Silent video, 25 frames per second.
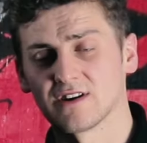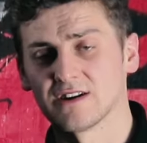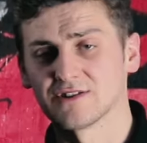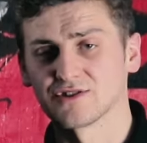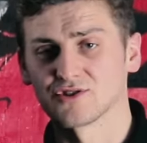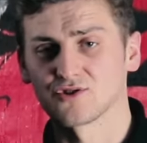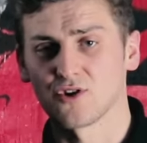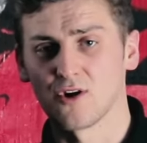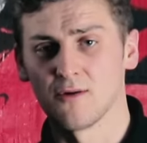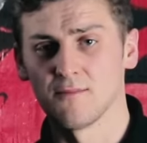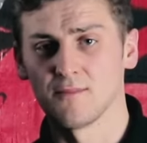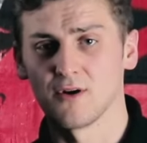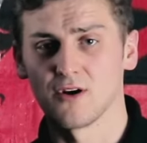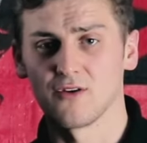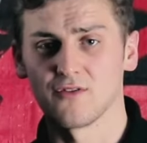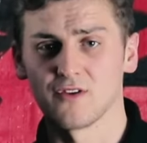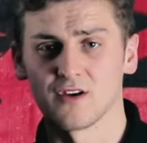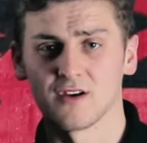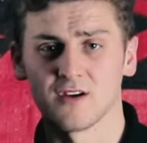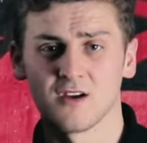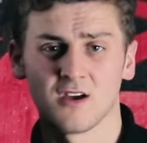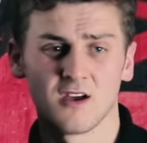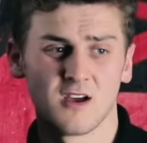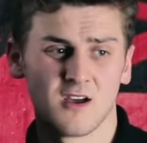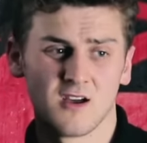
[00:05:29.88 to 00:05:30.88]
and trouser combo
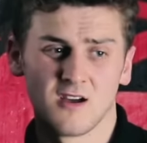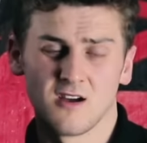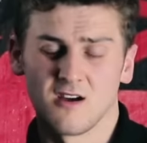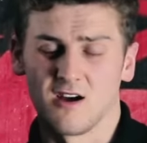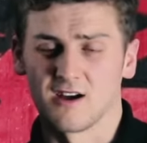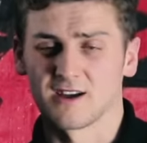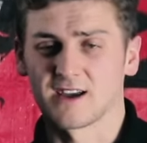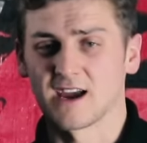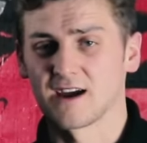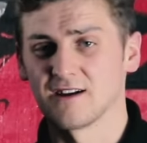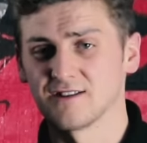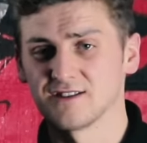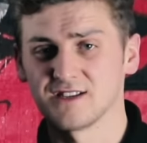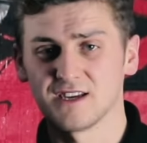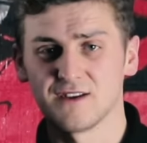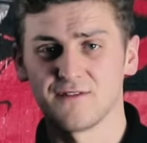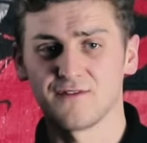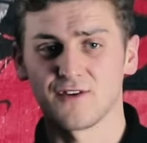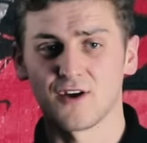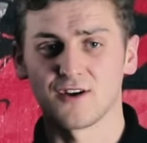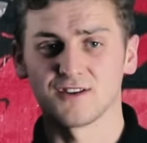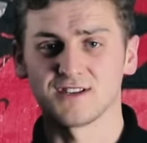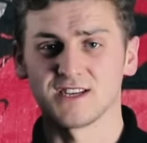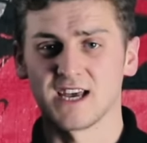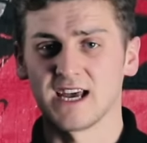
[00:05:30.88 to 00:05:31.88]
that I guarantee
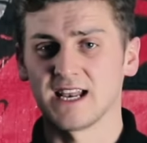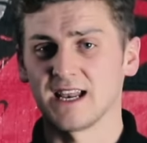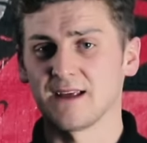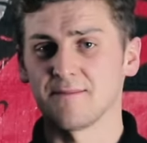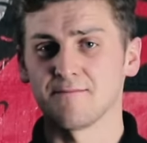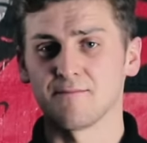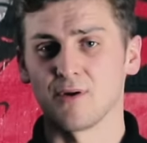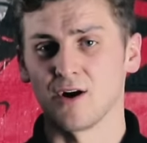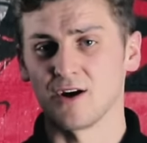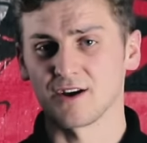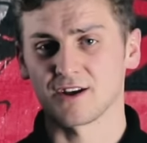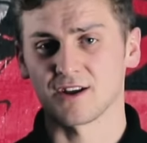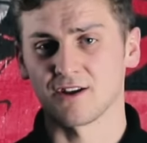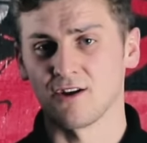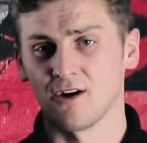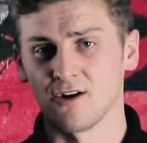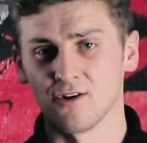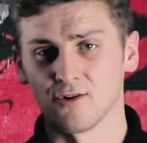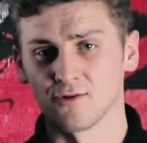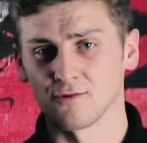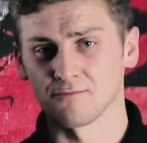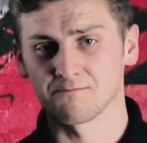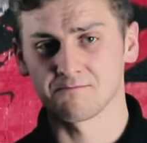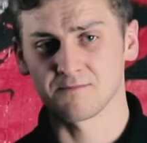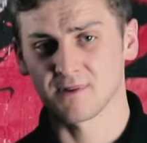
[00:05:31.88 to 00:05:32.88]
if you go to any bike
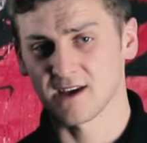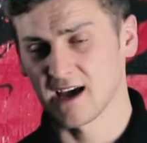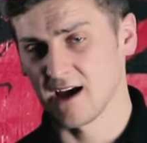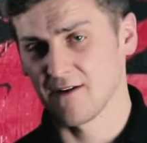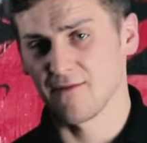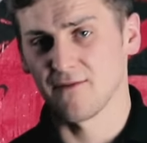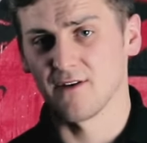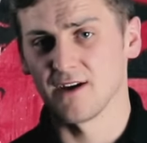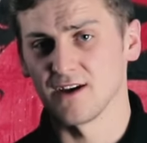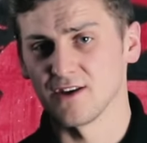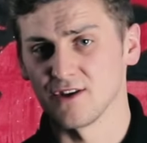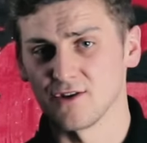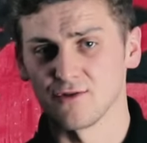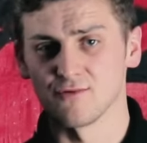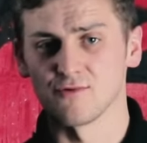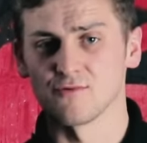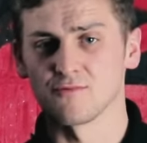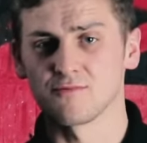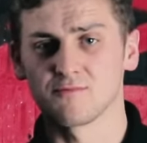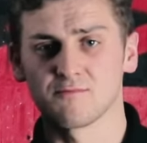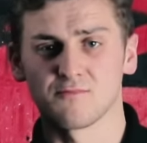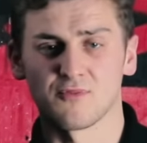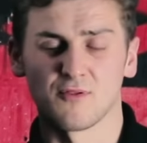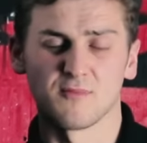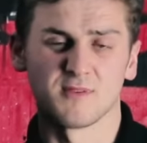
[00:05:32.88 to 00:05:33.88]
night or cafe, you
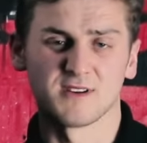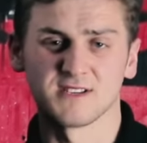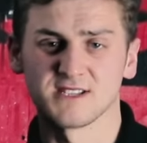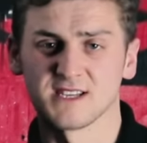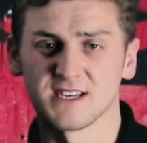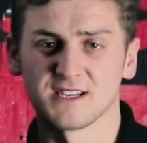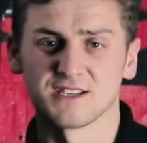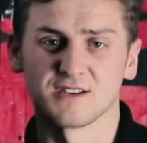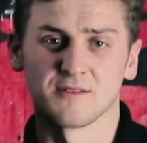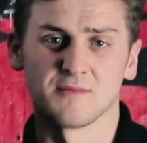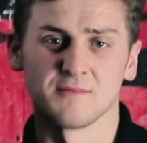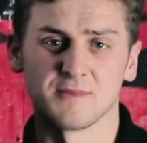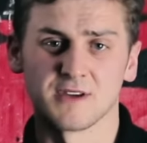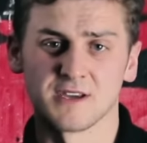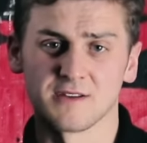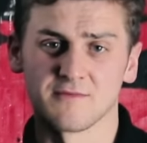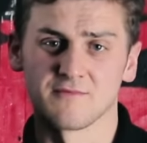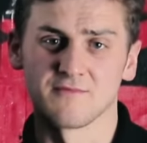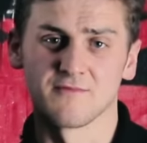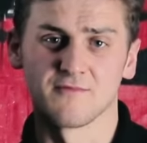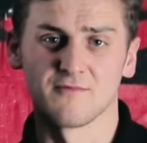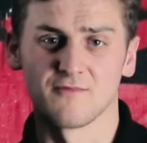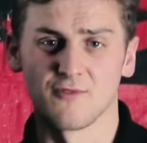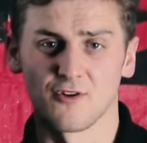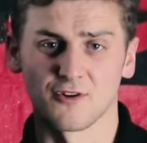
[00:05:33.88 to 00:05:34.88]
will probably see
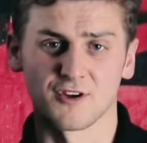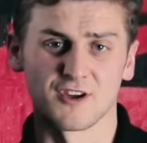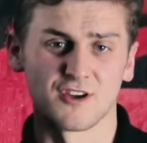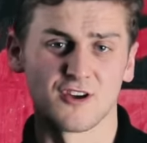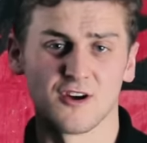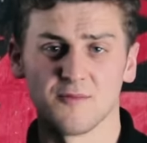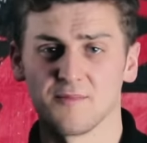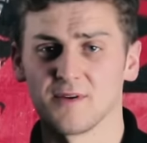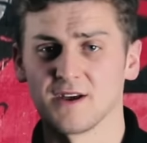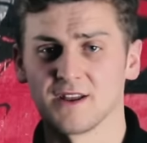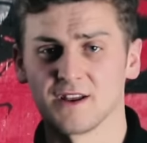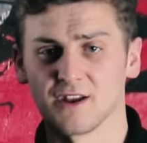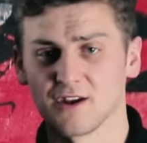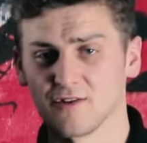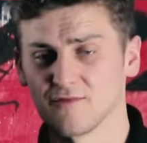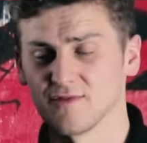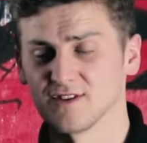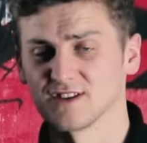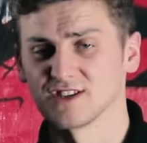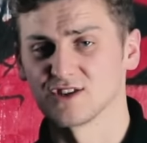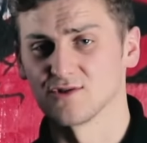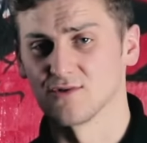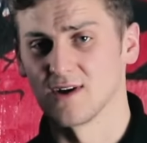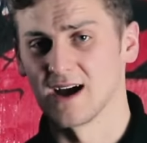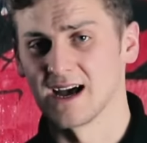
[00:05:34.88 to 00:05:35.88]
somebody rocking up in an
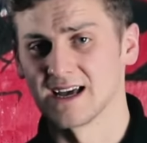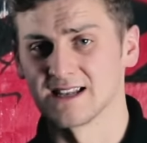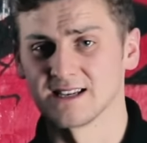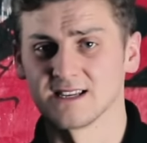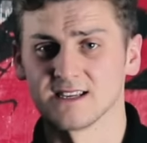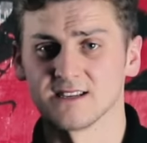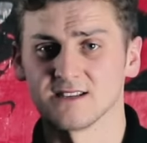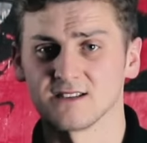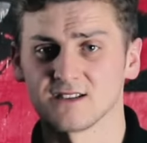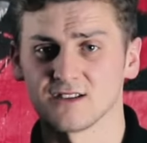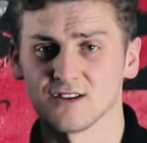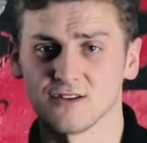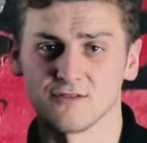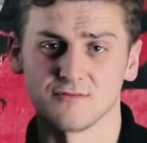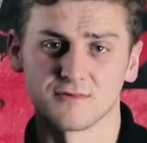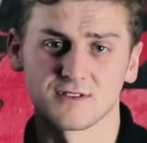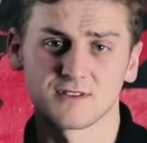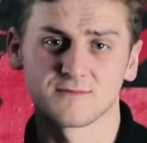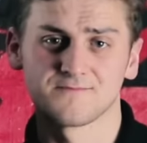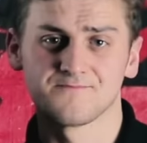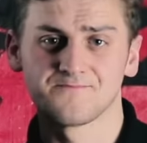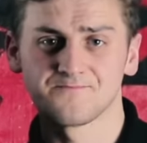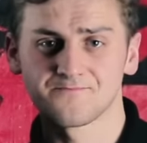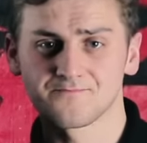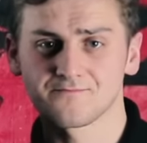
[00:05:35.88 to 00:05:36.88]
original Andes
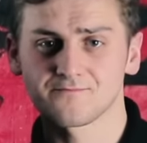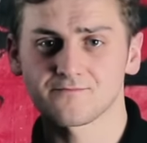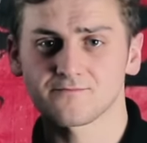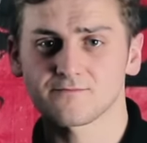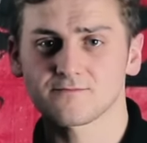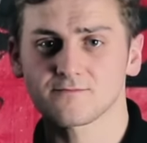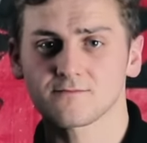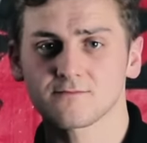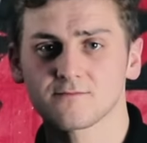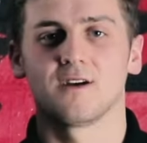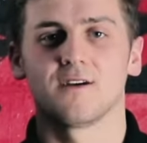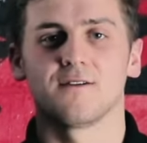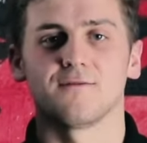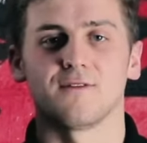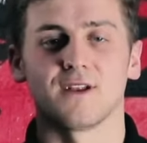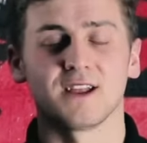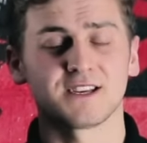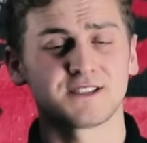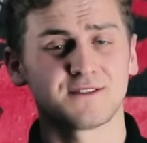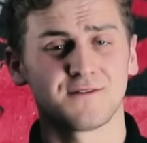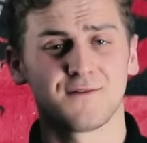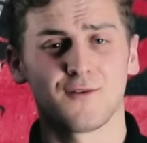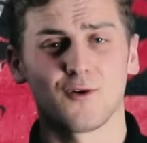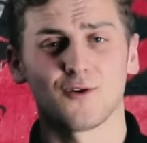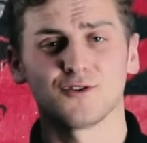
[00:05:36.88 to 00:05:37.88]
suit. For
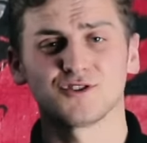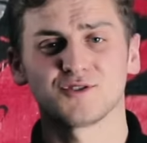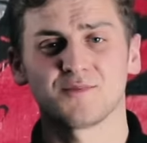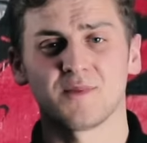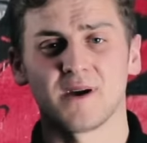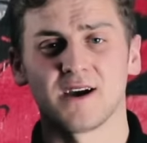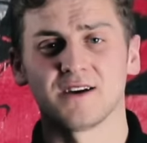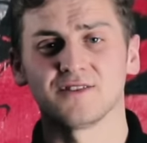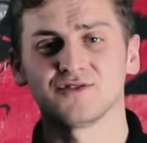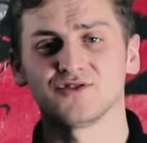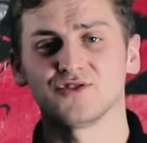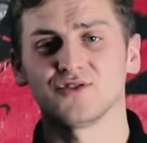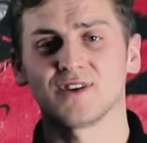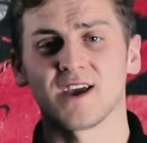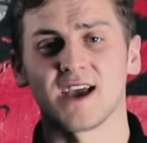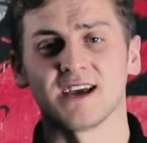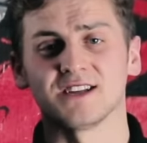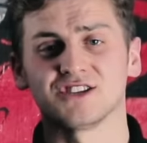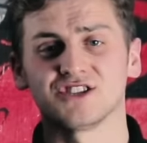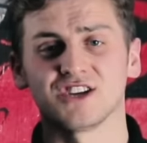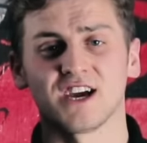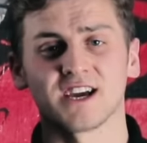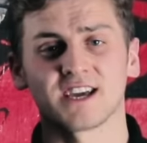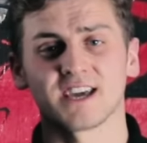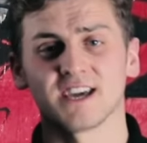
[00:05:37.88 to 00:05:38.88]
less than £400, you get
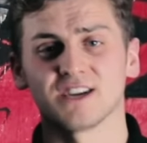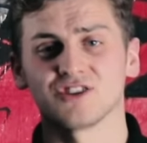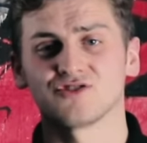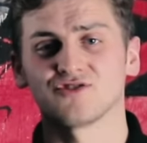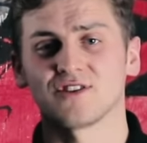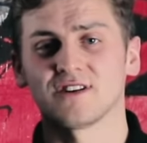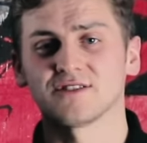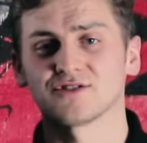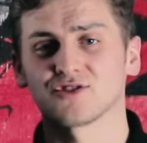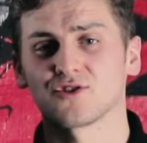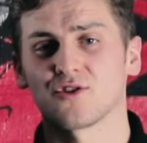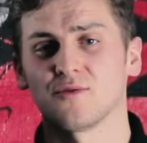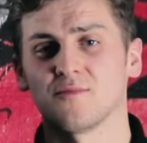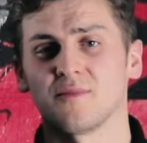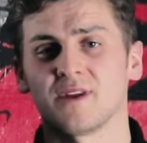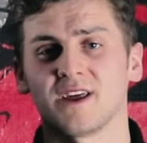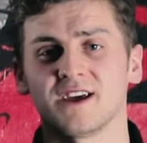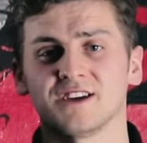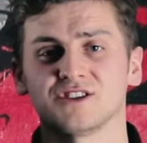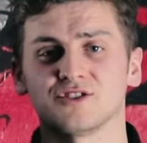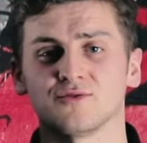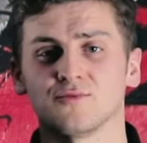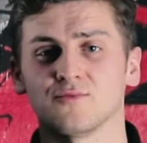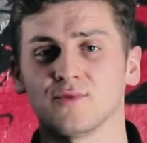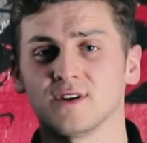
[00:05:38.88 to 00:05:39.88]
a jacket and trouser
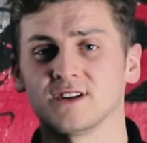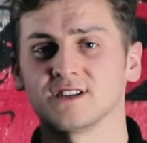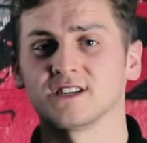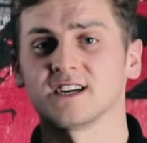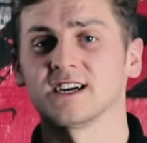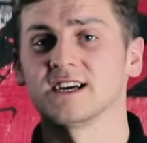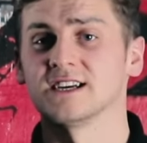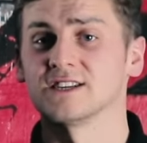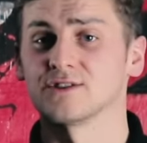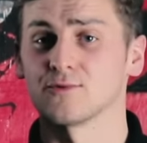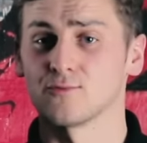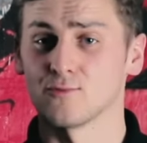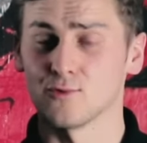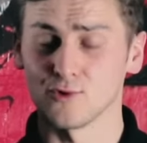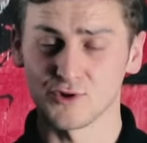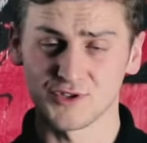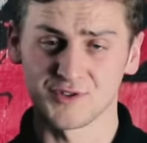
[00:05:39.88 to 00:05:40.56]
combination which is